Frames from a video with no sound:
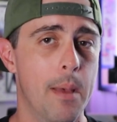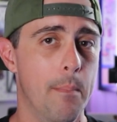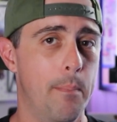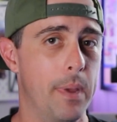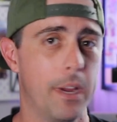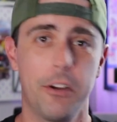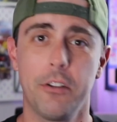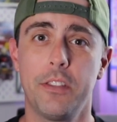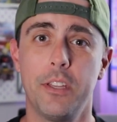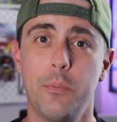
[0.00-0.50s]

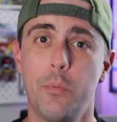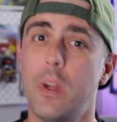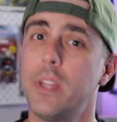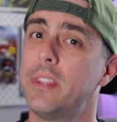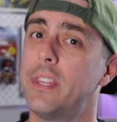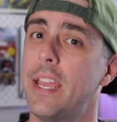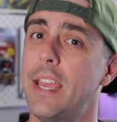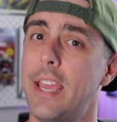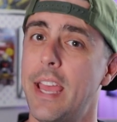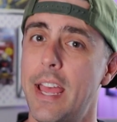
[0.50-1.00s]
bigger than
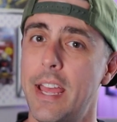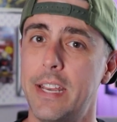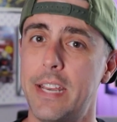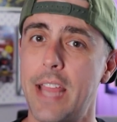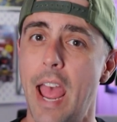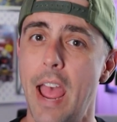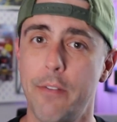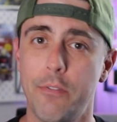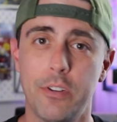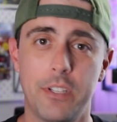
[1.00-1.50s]
what they had
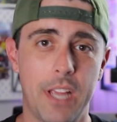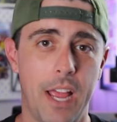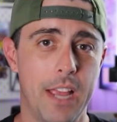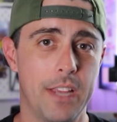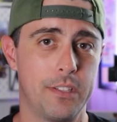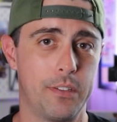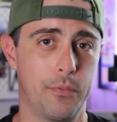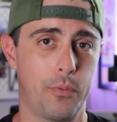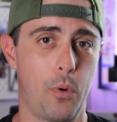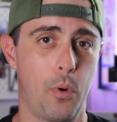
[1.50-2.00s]

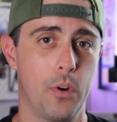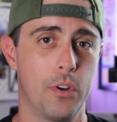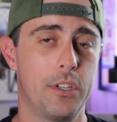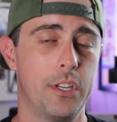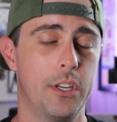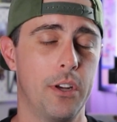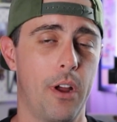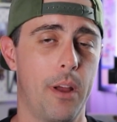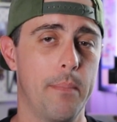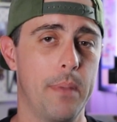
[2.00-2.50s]
advertised, of
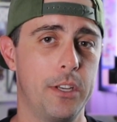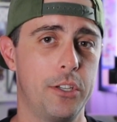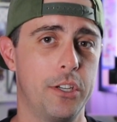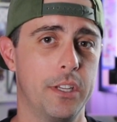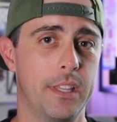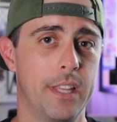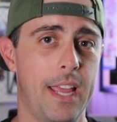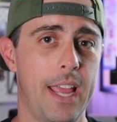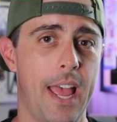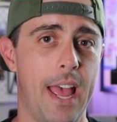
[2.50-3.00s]
course. You know, I
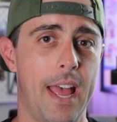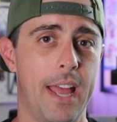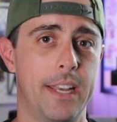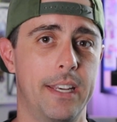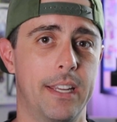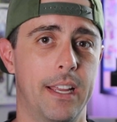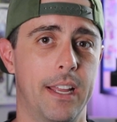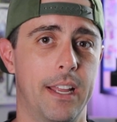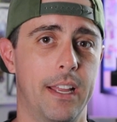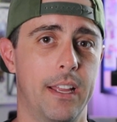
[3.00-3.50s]
mentioned they had